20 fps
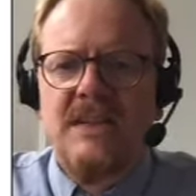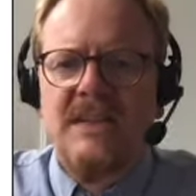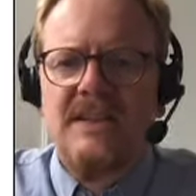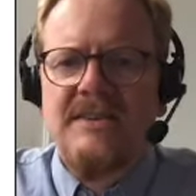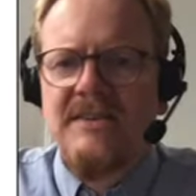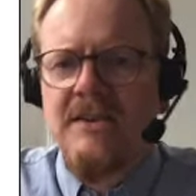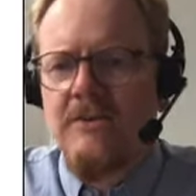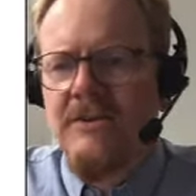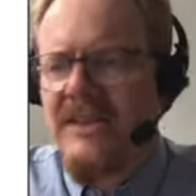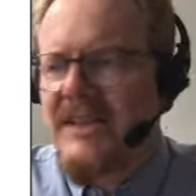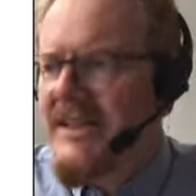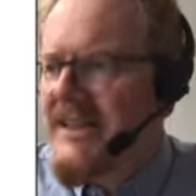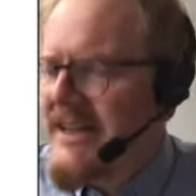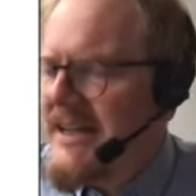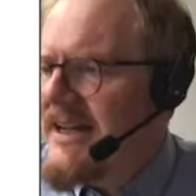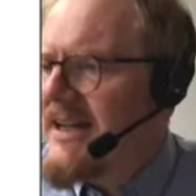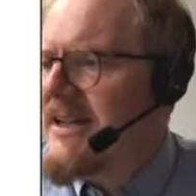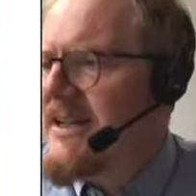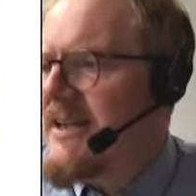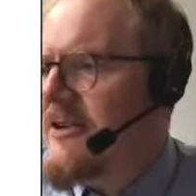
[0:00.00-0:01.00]
So, and
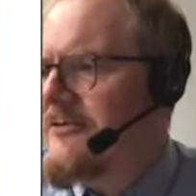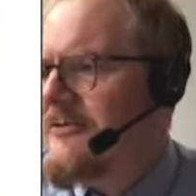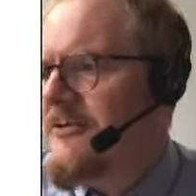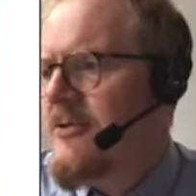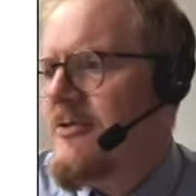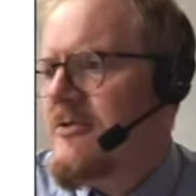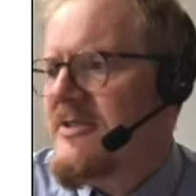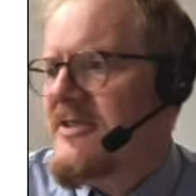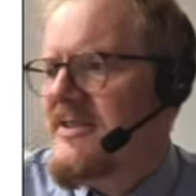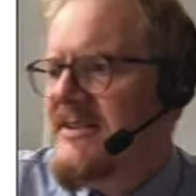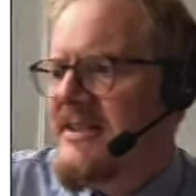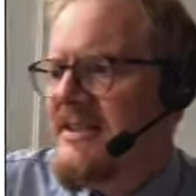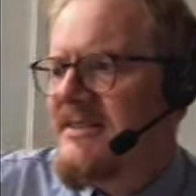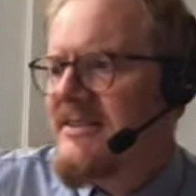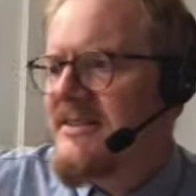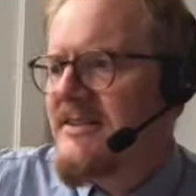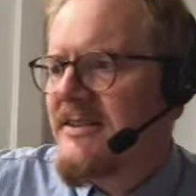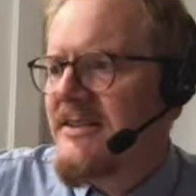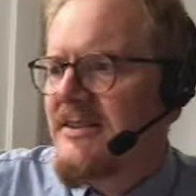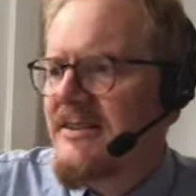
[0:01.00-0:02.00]
clearly, of course,
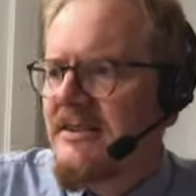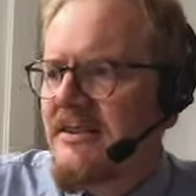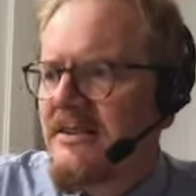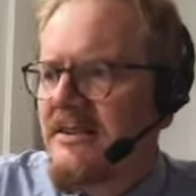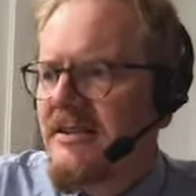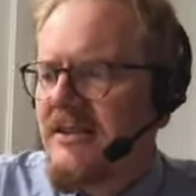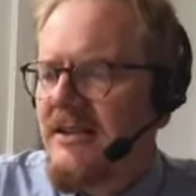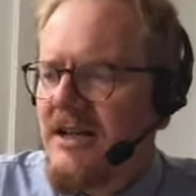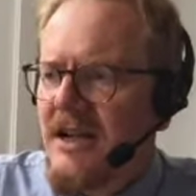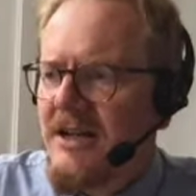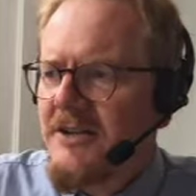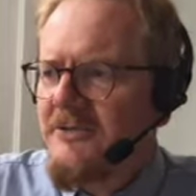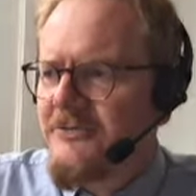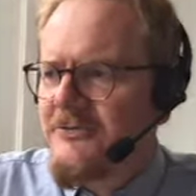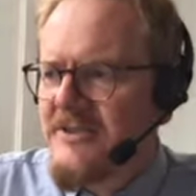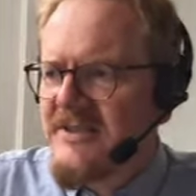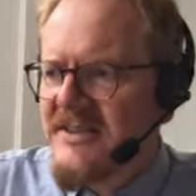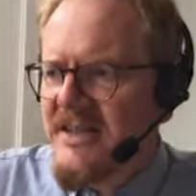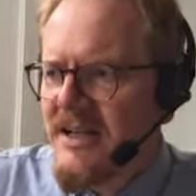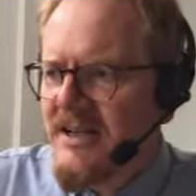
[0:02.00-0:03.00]
this kind of
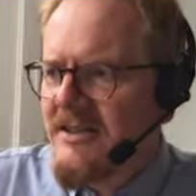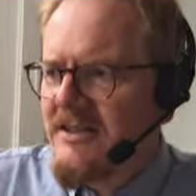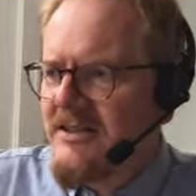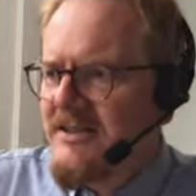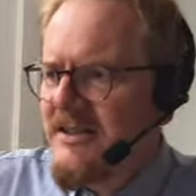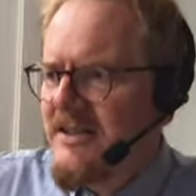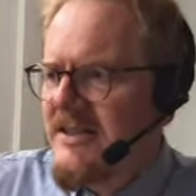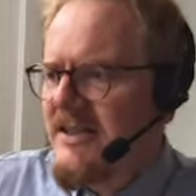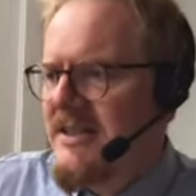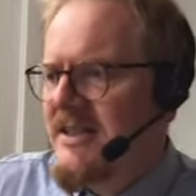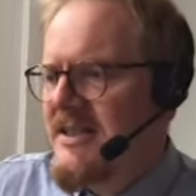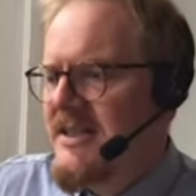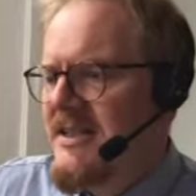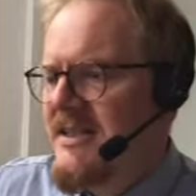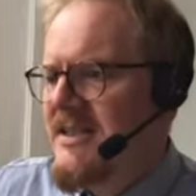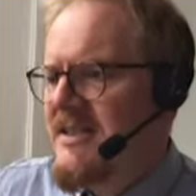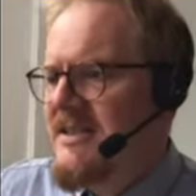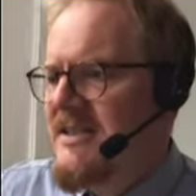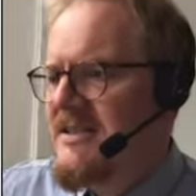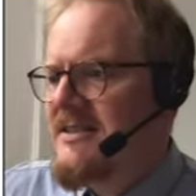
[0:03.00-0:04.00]
result
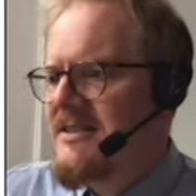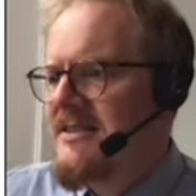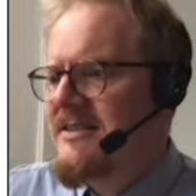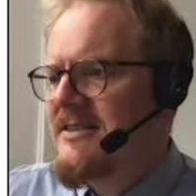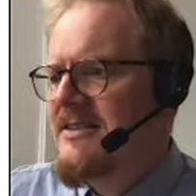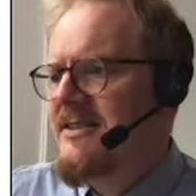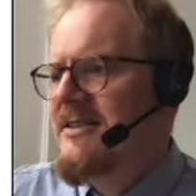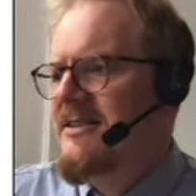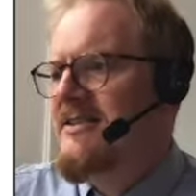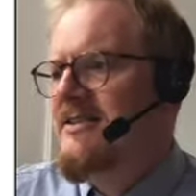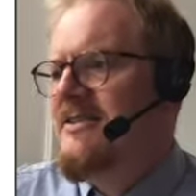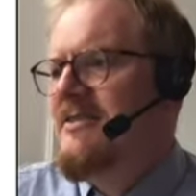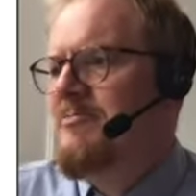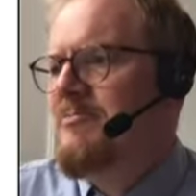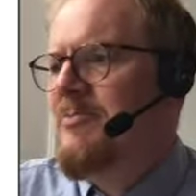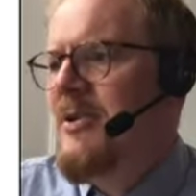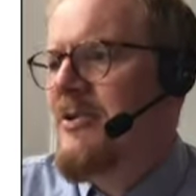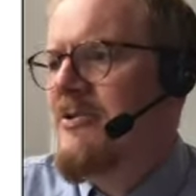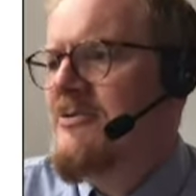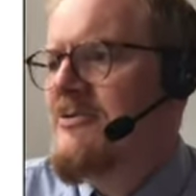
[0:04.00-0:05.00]
is
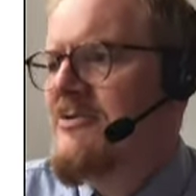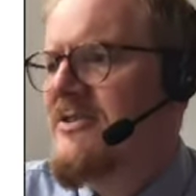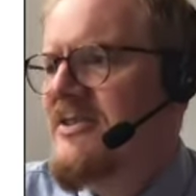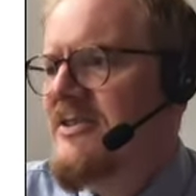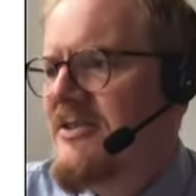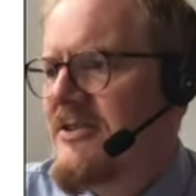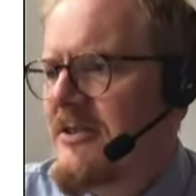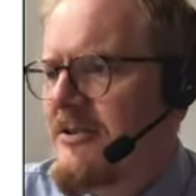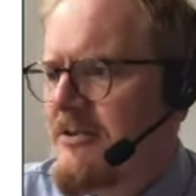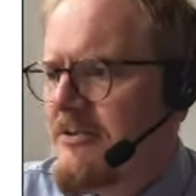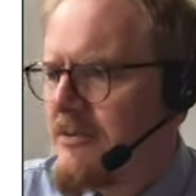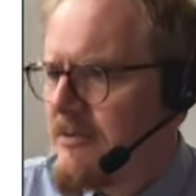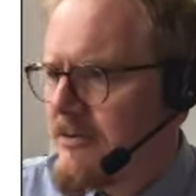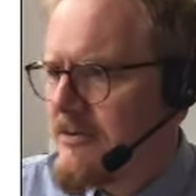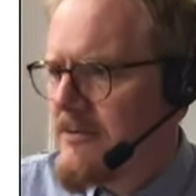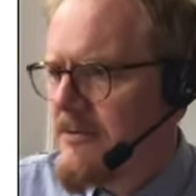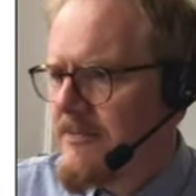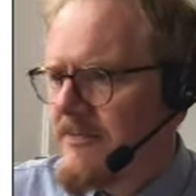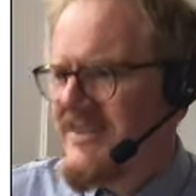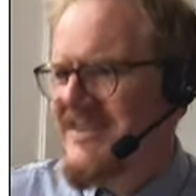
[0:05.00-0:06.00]
supposed
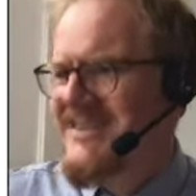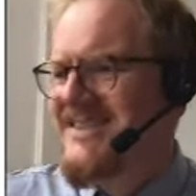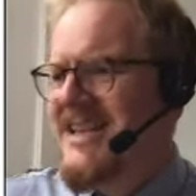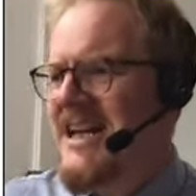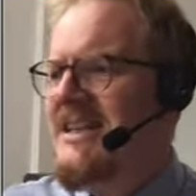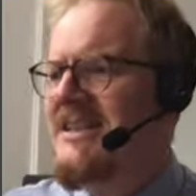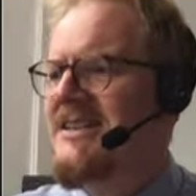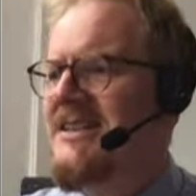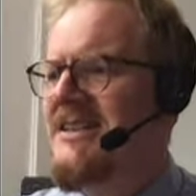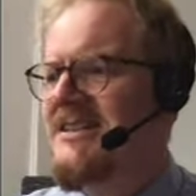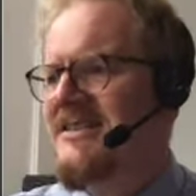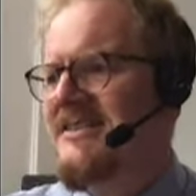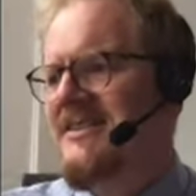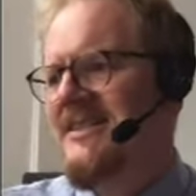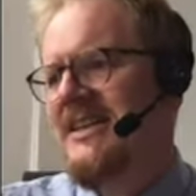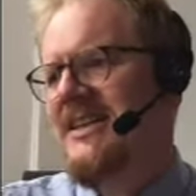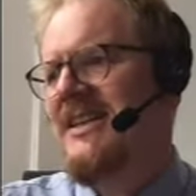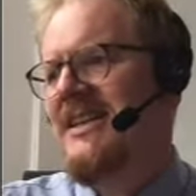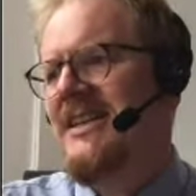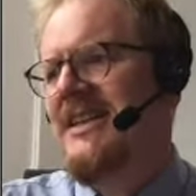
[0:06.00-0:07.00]
to send us
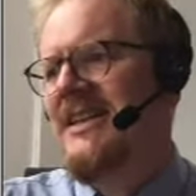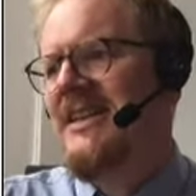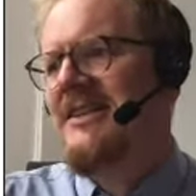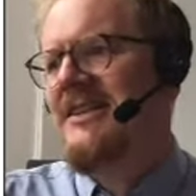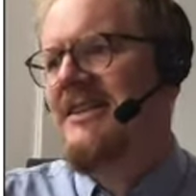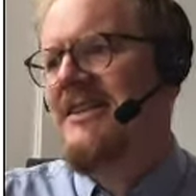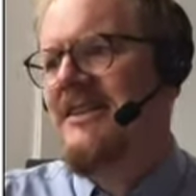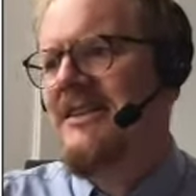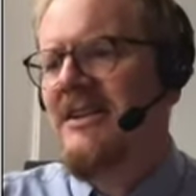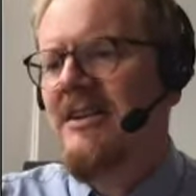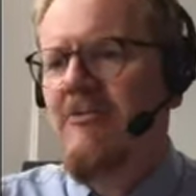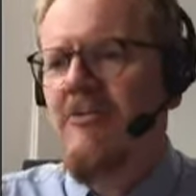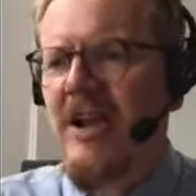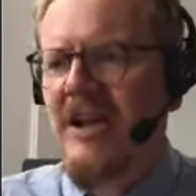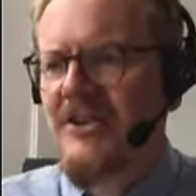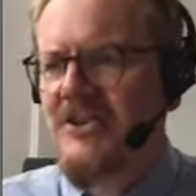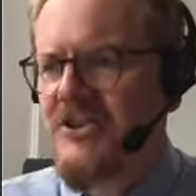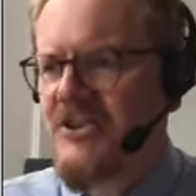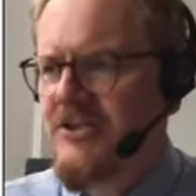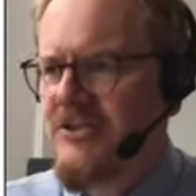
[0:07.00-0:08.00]
in the
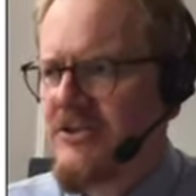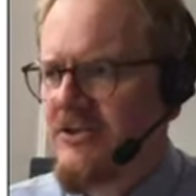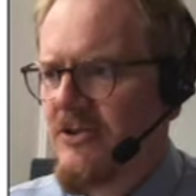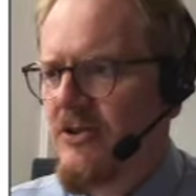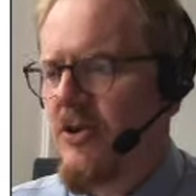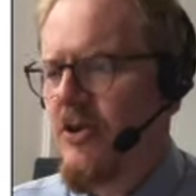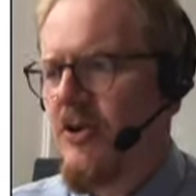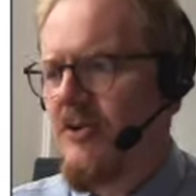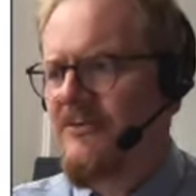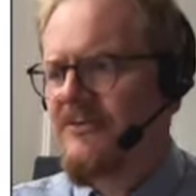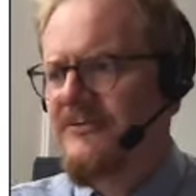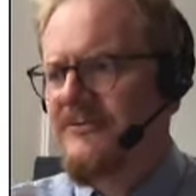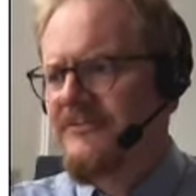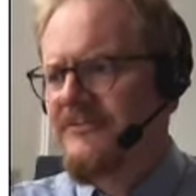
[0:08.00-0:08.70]
direction of